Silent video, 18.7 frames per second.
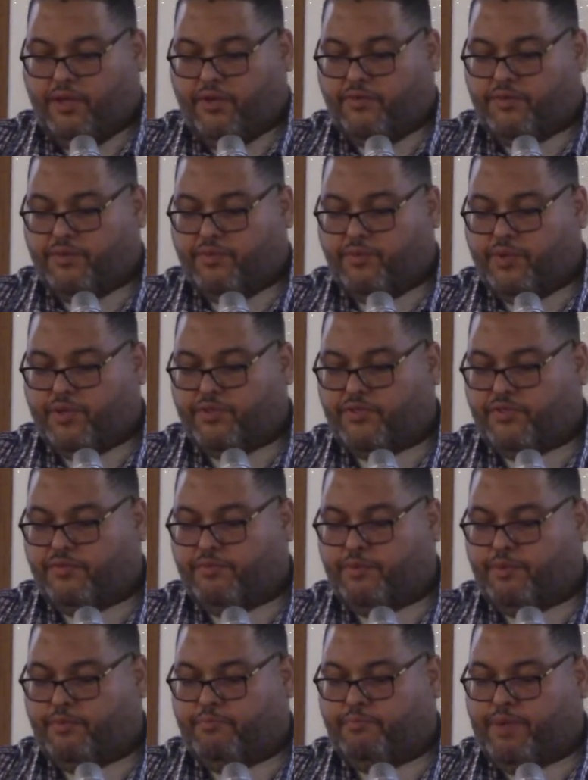the
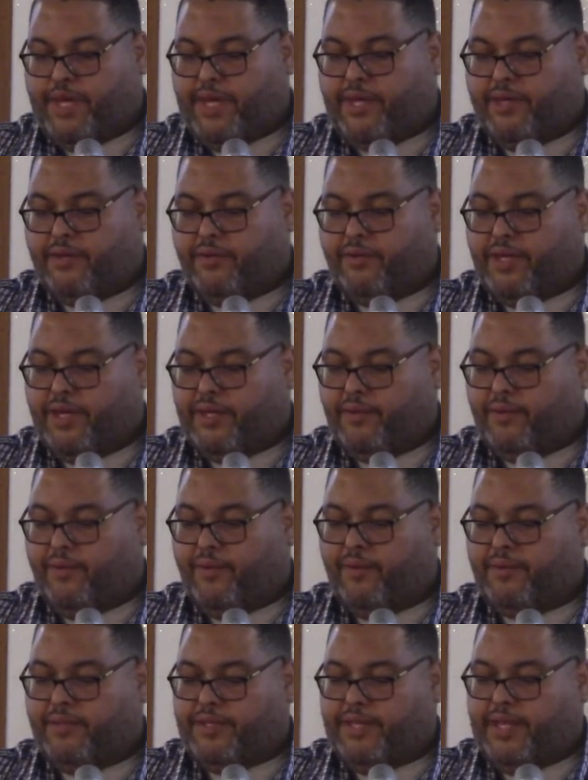worship of Baal had
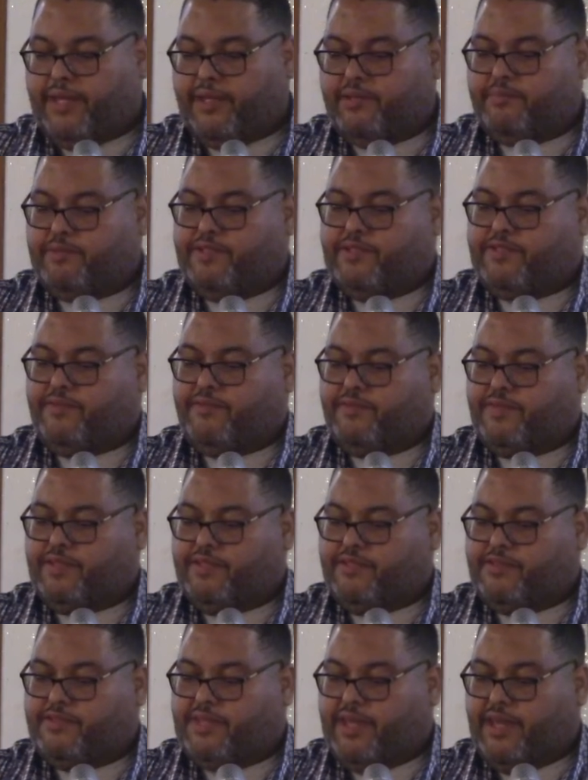all the elements of
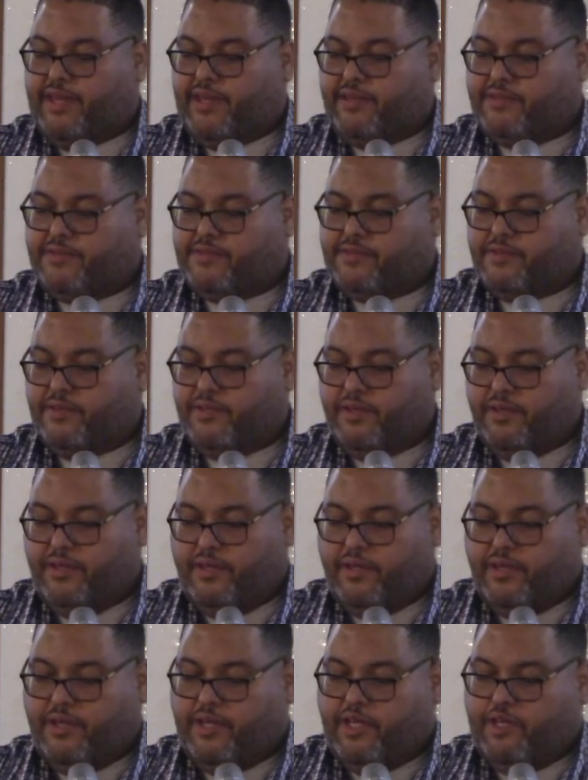these things,
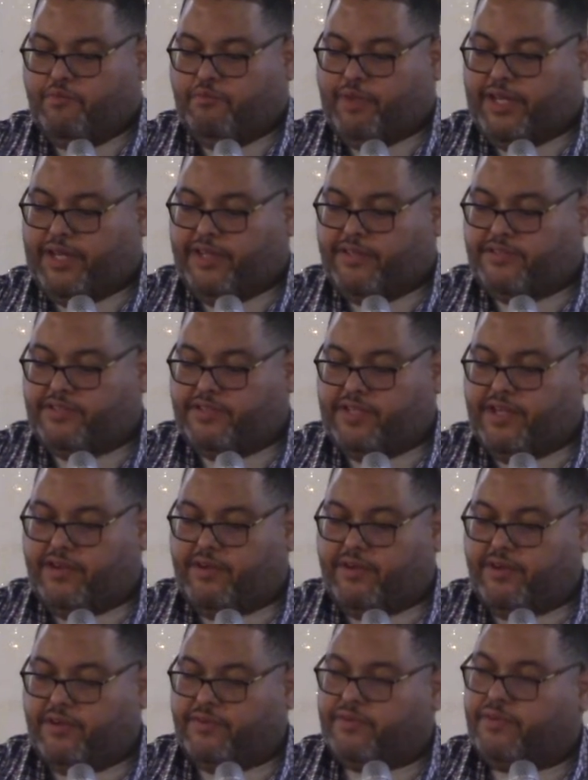but
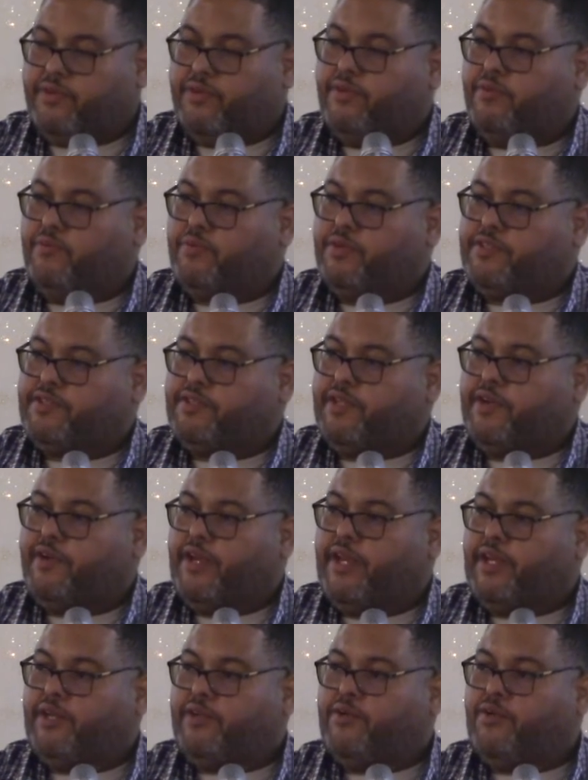Ashtaroth was their
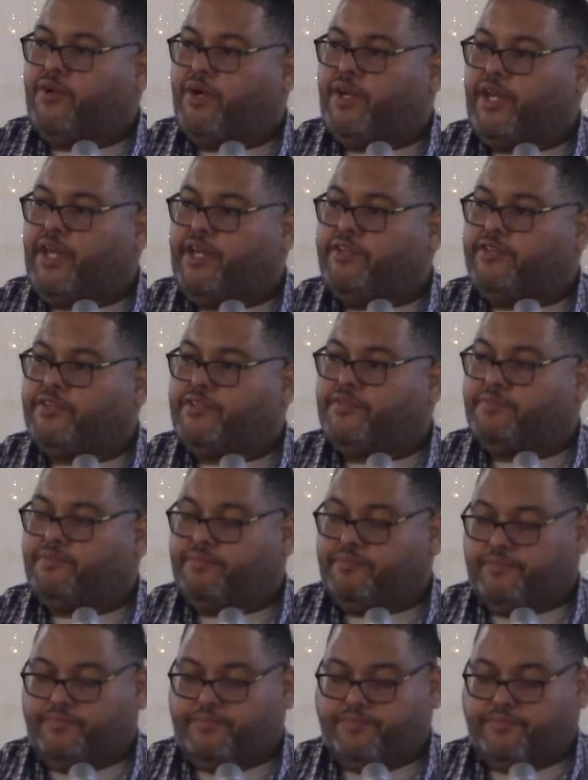incarnation.
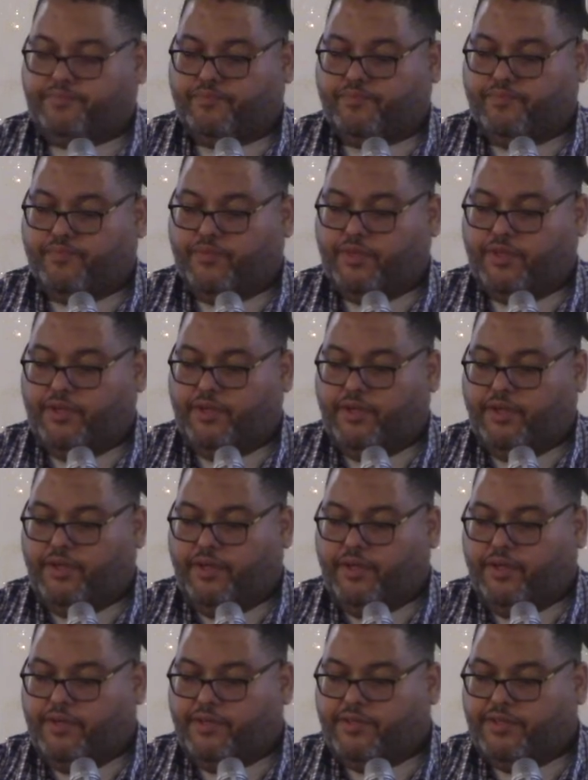
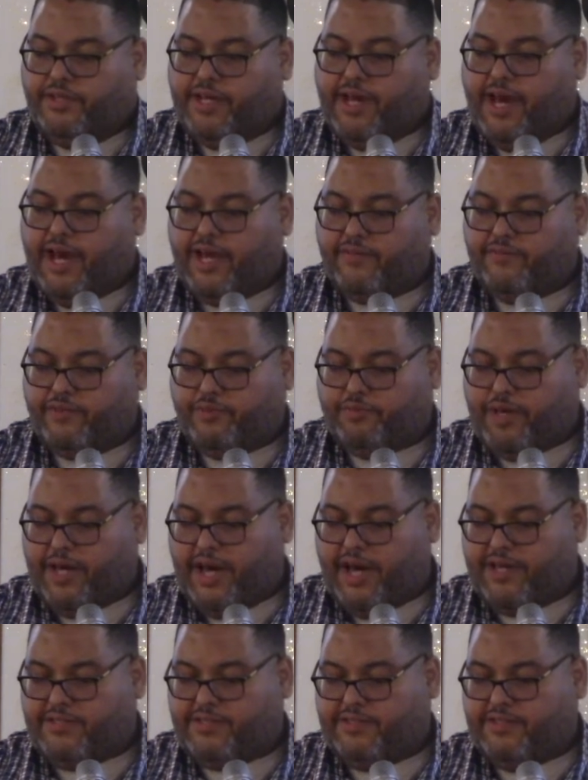The god of
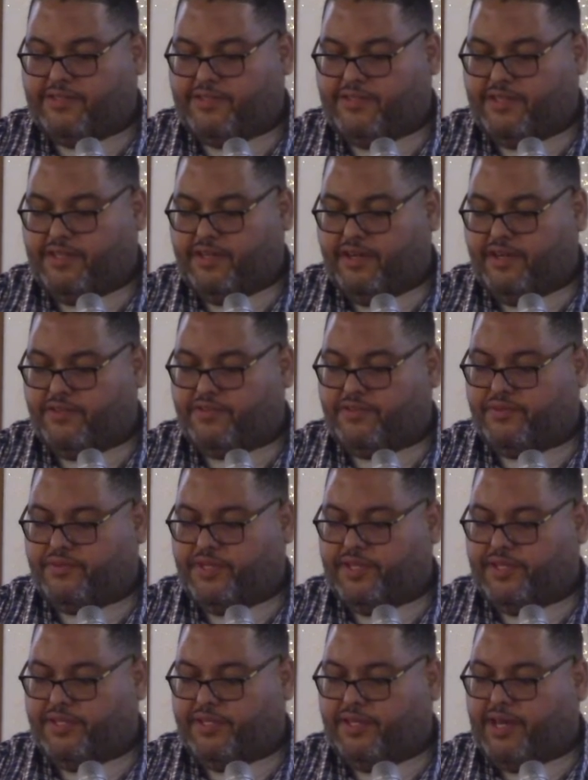apostasy ushered
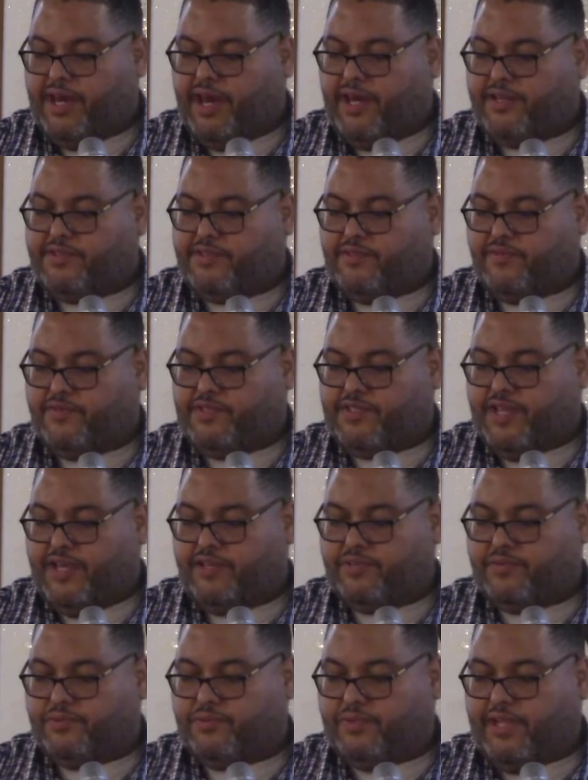in the goddess of
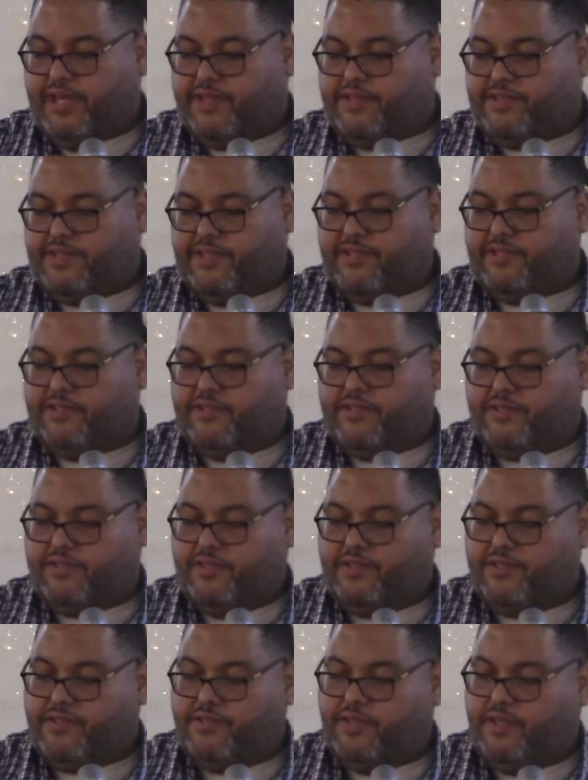sexual
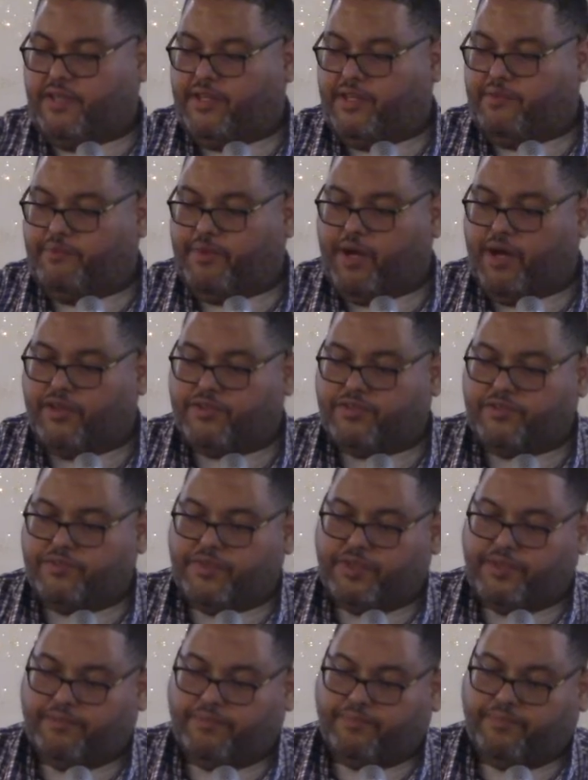licentiousness and debauchery.